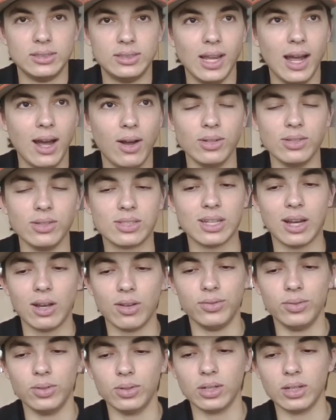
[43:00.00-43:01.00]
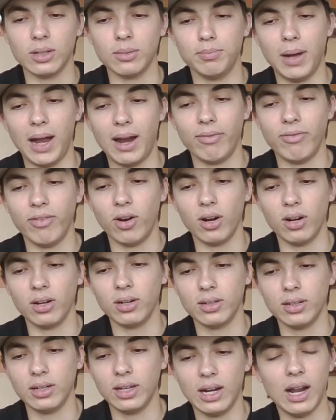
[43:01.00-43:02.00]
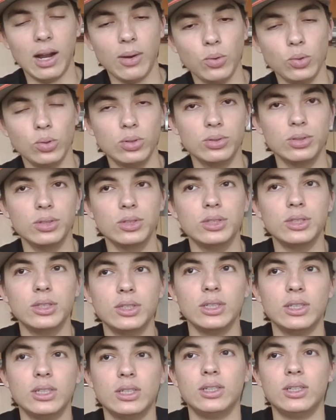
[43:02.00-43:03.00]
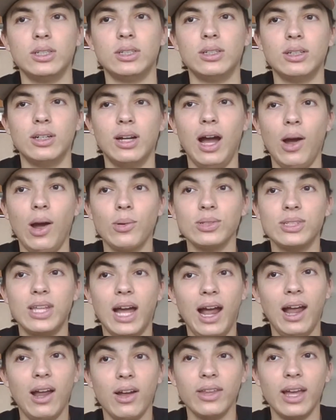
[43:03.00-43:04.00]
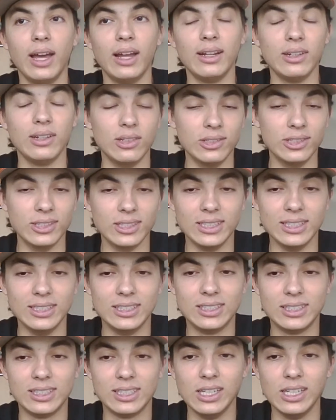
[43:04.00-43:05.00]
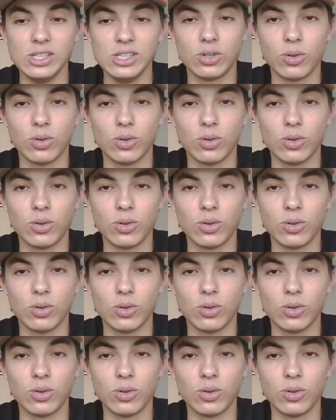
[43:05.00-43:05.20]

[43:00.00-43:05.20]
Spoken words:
down in South Florida by far, and I will die on that hill. He's